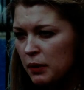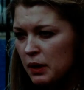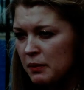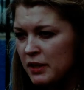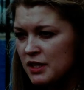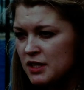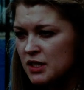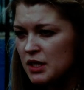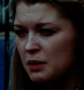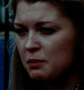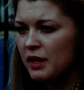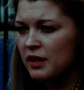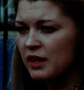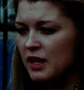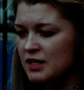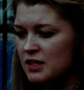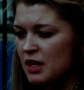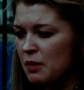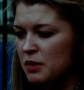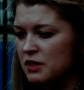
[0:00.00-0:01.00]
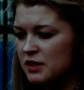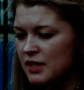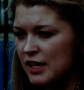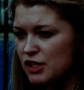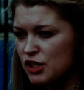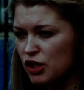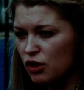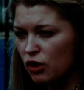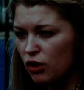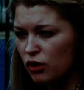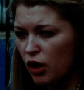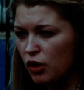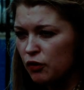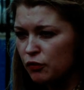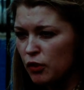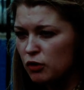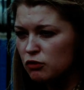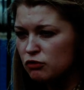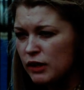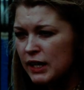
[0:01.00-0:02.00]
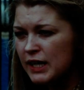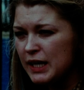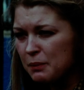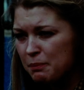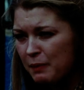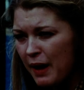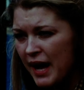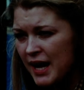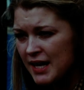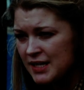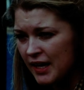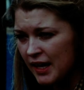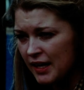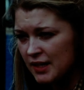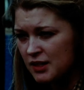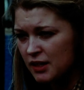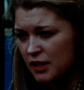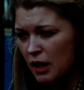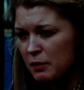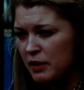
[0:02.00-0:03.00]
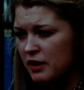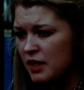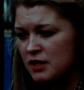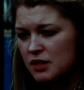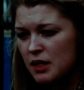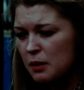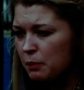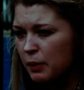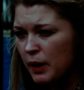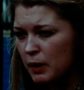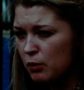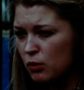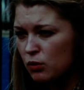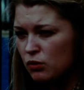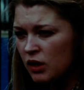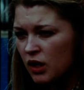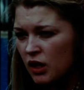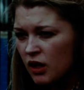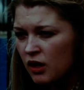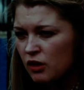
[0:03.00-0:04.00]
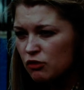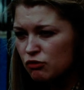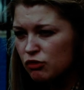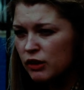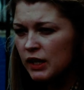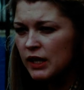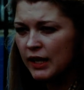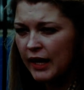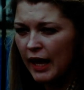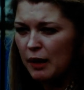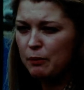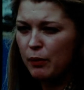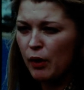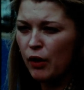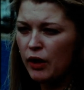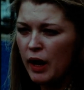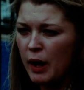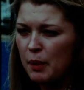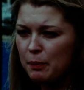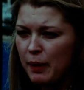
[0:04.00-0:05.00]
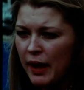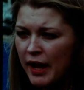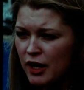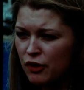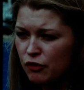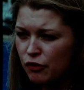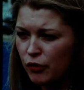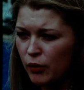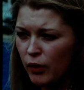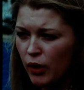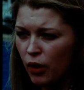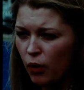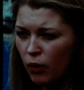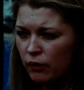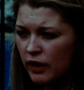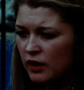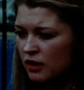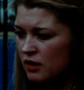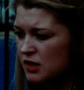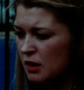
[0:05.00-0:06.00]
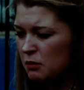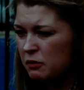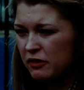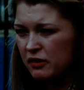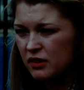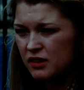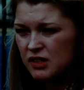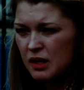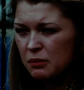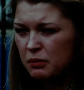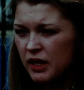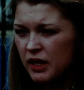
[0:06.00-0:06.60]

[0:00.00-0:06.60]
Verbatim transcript: But I mean, does it mean that someone's actually got to go for a really bad accident? I mean, there's some people really get burnt up bad for it all, and they, some some